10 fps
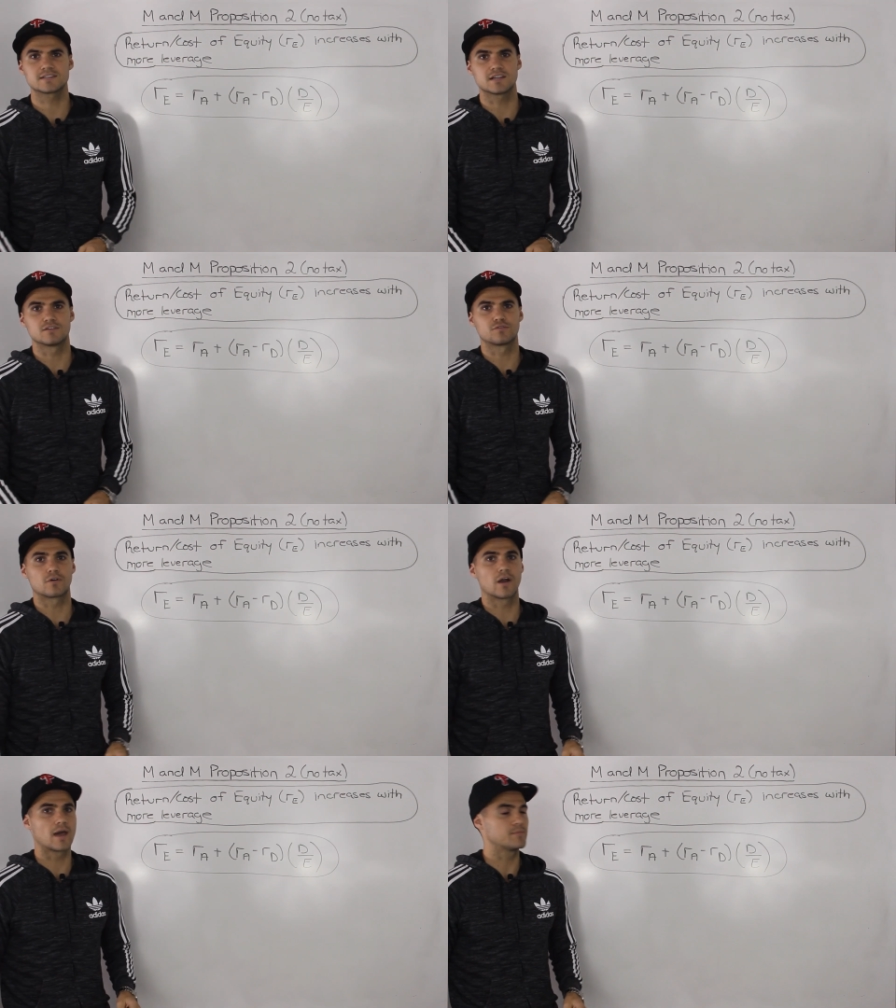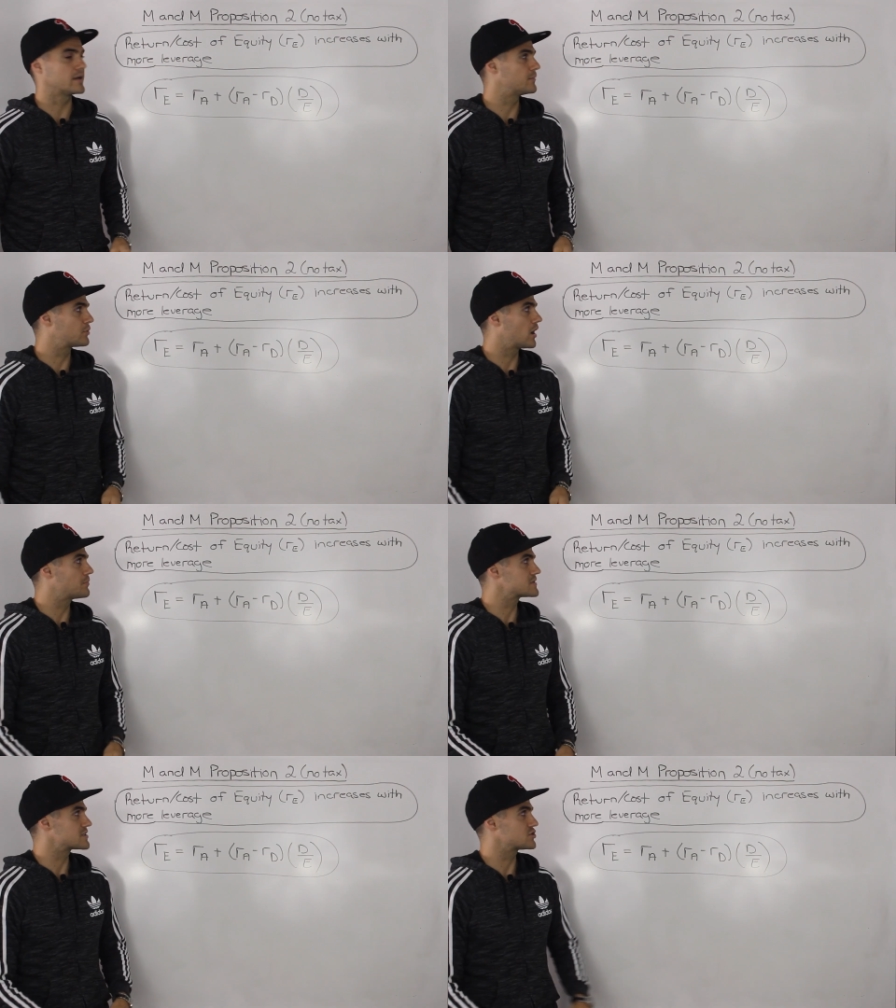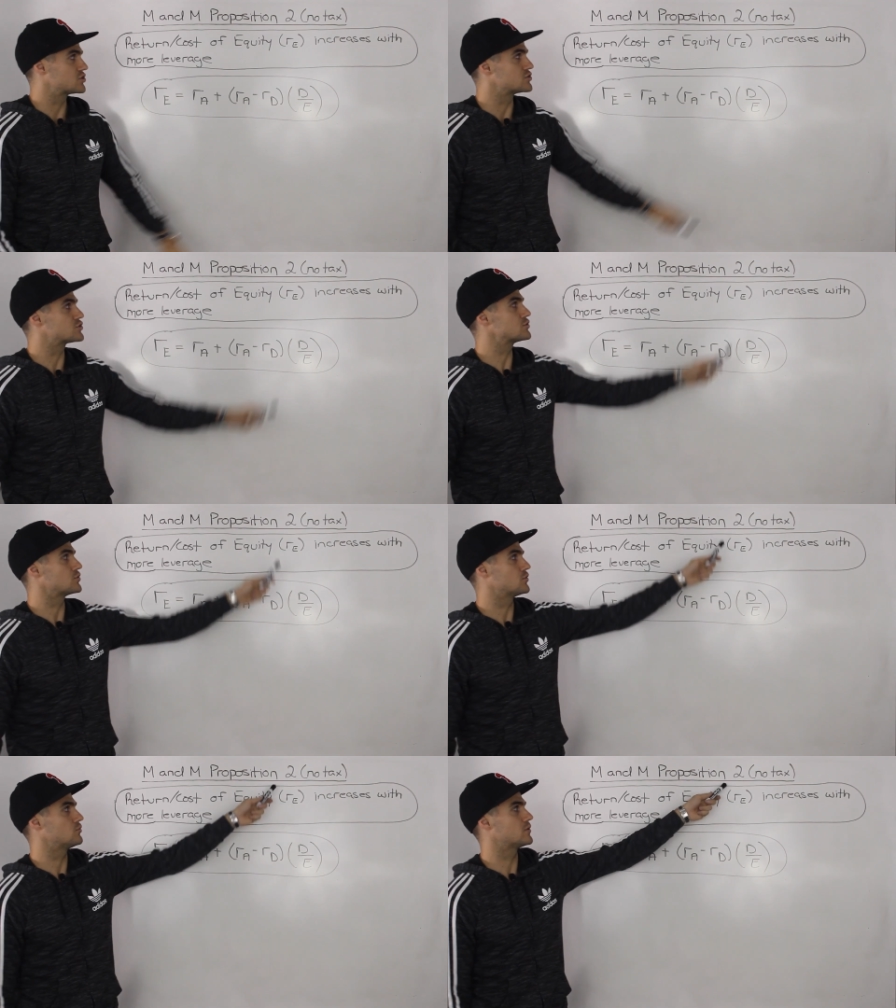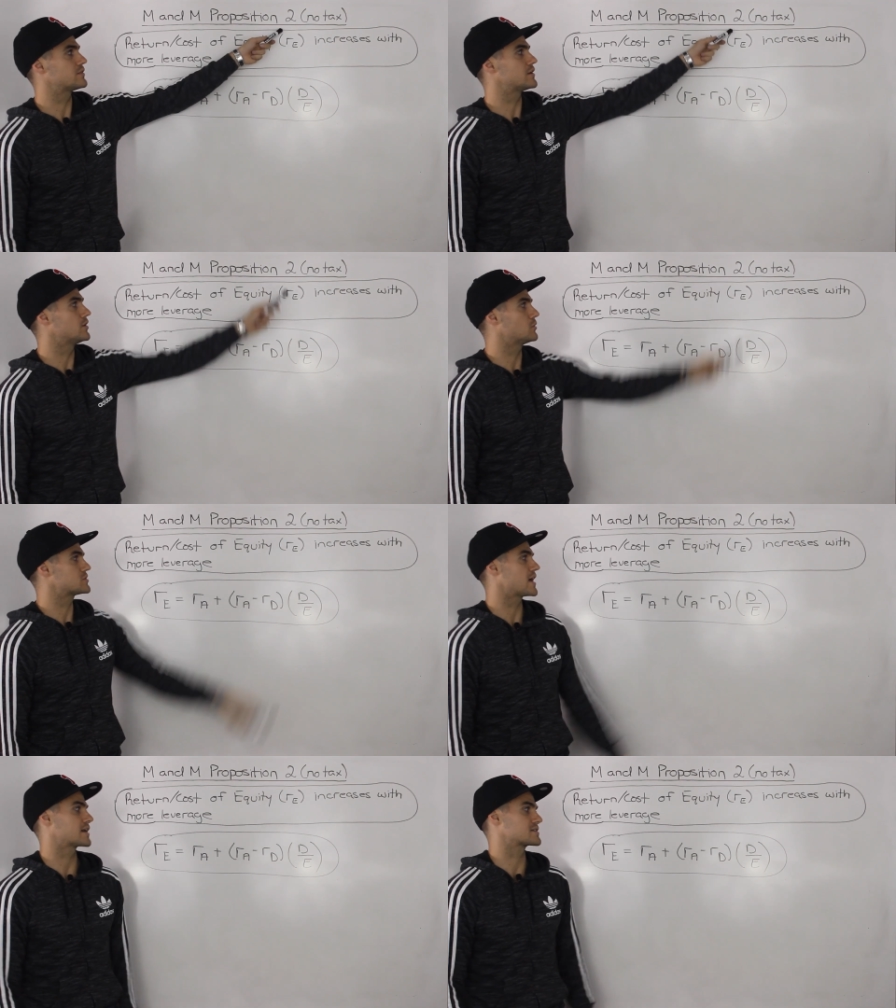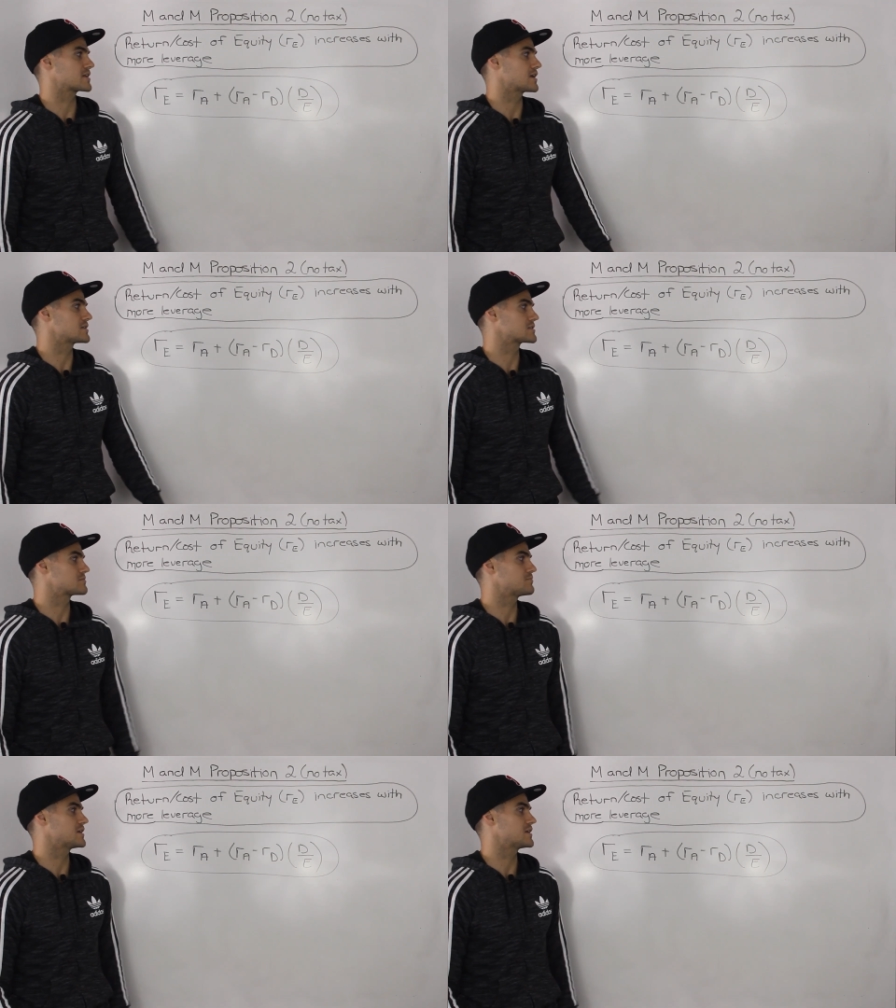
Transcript: is it for M&M proposition two with the no tax case.